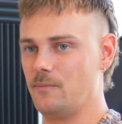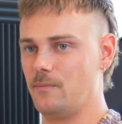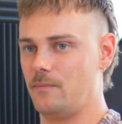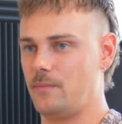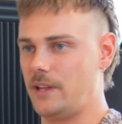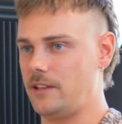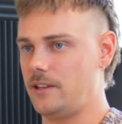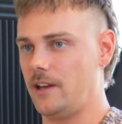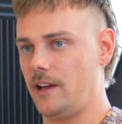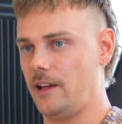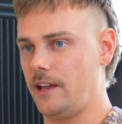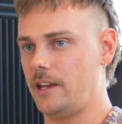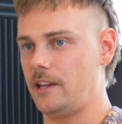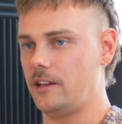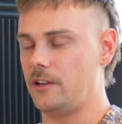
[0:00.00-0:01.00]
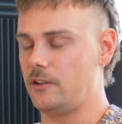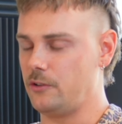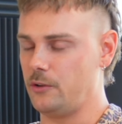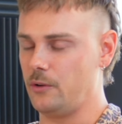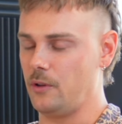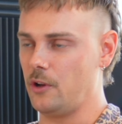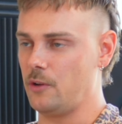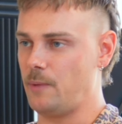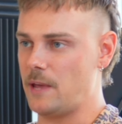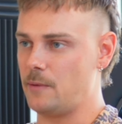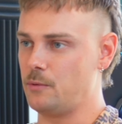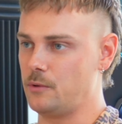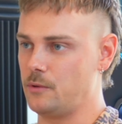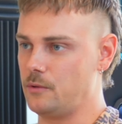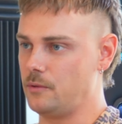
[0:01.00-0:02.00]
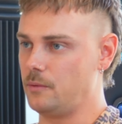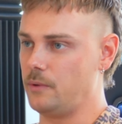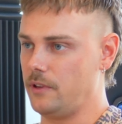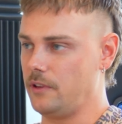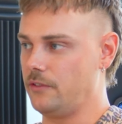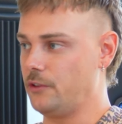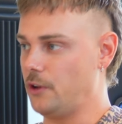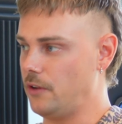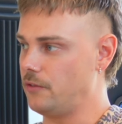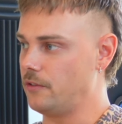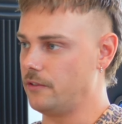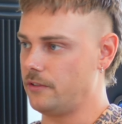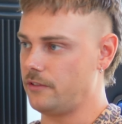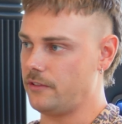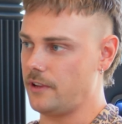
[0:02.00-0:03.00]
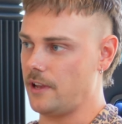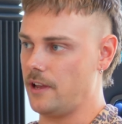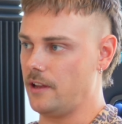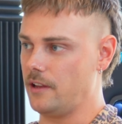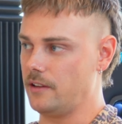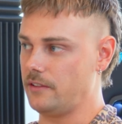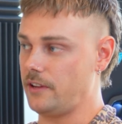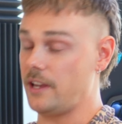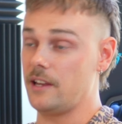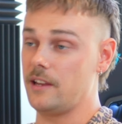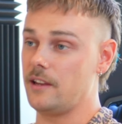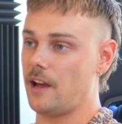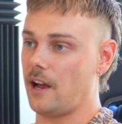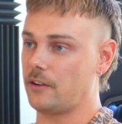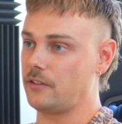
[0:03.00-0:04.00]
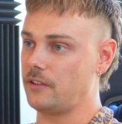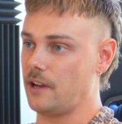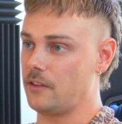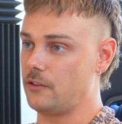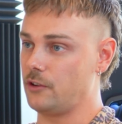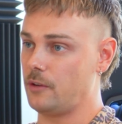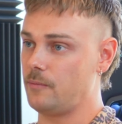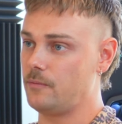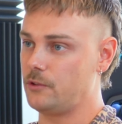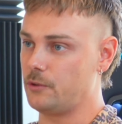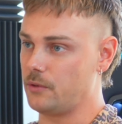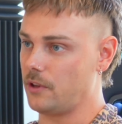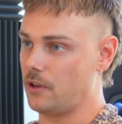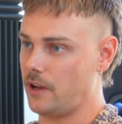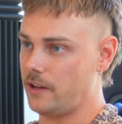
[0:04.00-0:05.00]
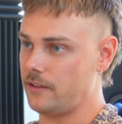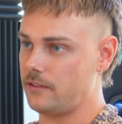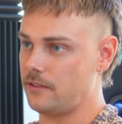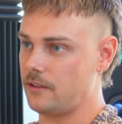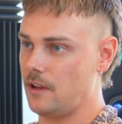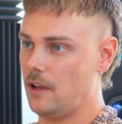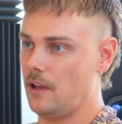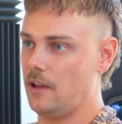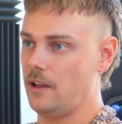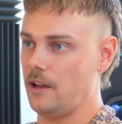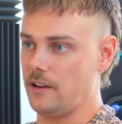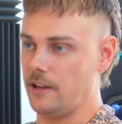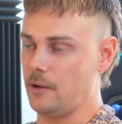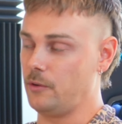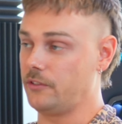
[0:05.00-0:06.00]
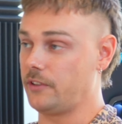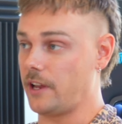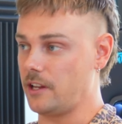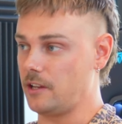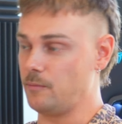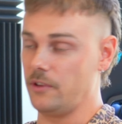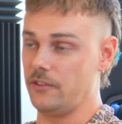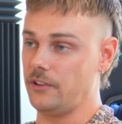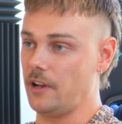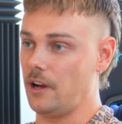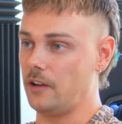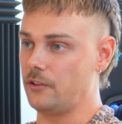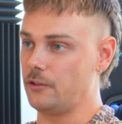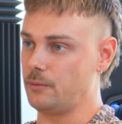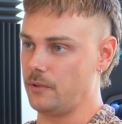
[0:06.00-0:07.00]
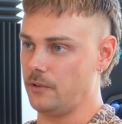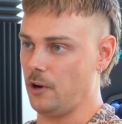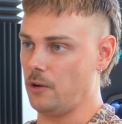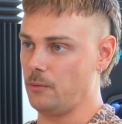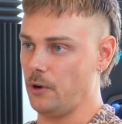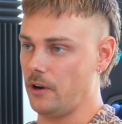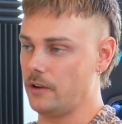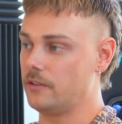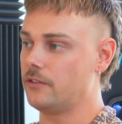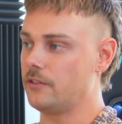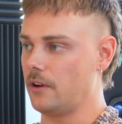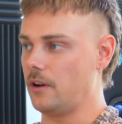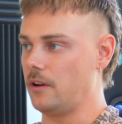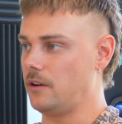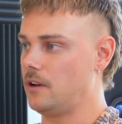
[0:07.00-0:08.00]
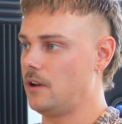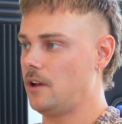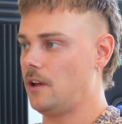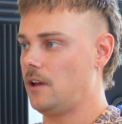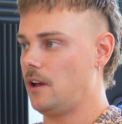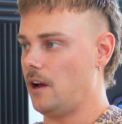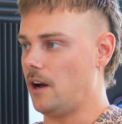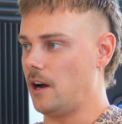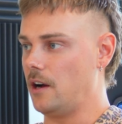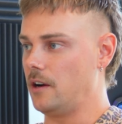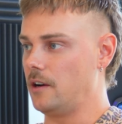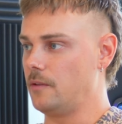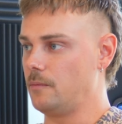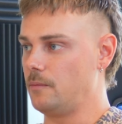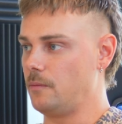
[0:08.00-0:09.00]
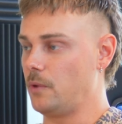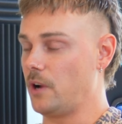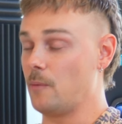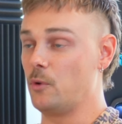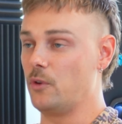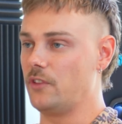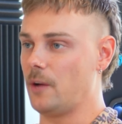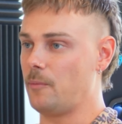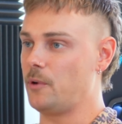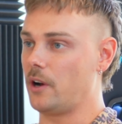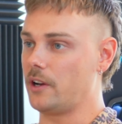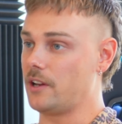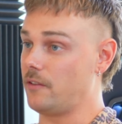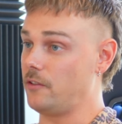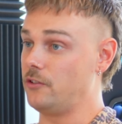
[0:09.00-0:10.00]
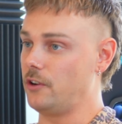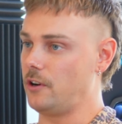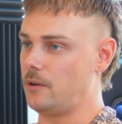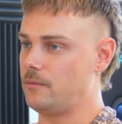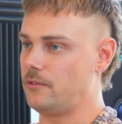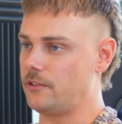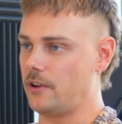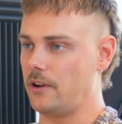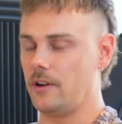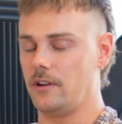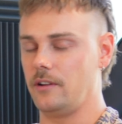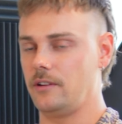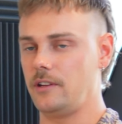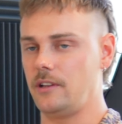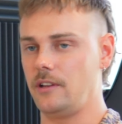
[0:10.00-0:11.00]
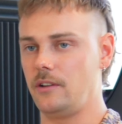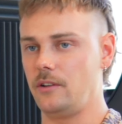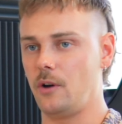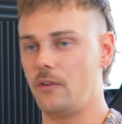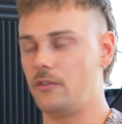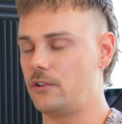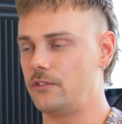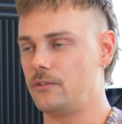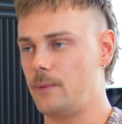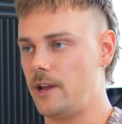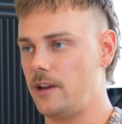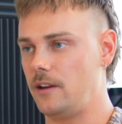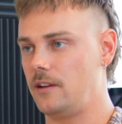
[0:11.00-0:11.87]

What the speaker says: But yeah, he knew a lot of people within Surfers, and he actually had the job doing the lights, and he was getting busier just with Homegrown. So when I moved up here, I didn't have a job, so he offered it to me.